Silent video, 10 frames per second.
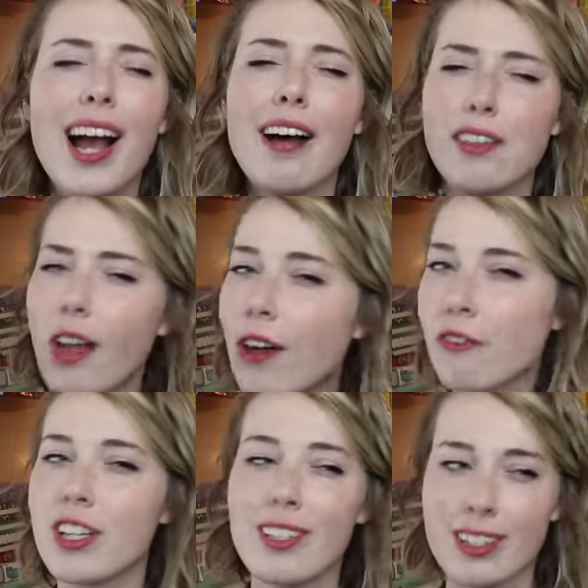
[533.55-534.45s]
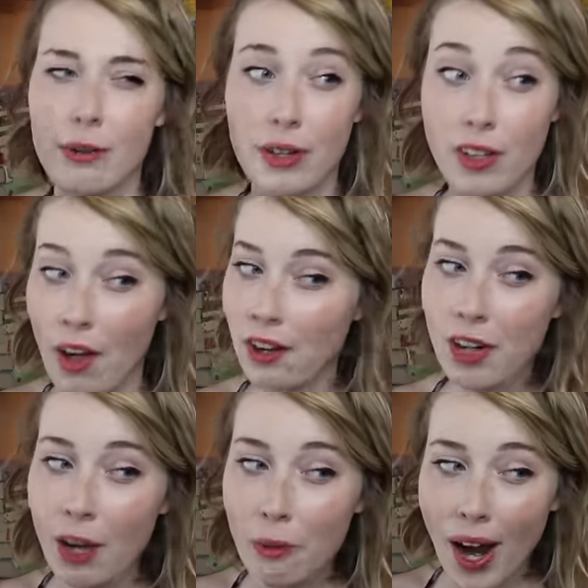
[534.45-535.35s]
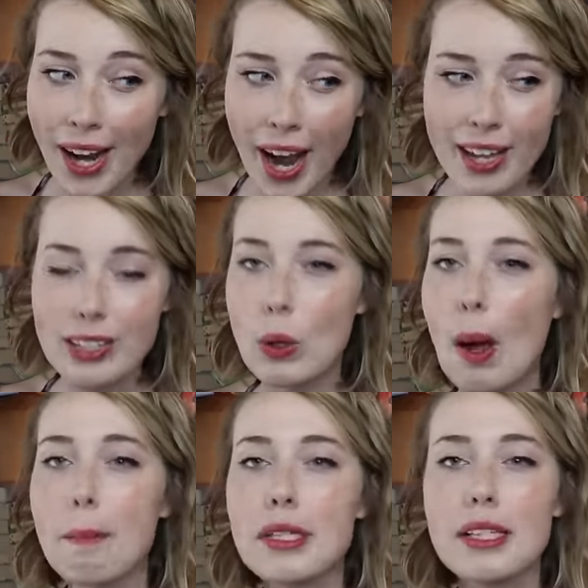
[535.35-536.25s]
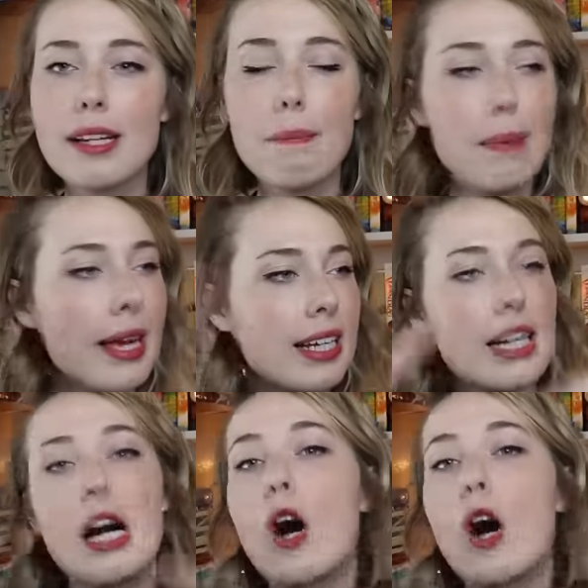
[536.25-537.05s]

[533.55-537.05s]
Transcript: I have a lot of these because I read a lot of non-YA, so I'm just gonna pick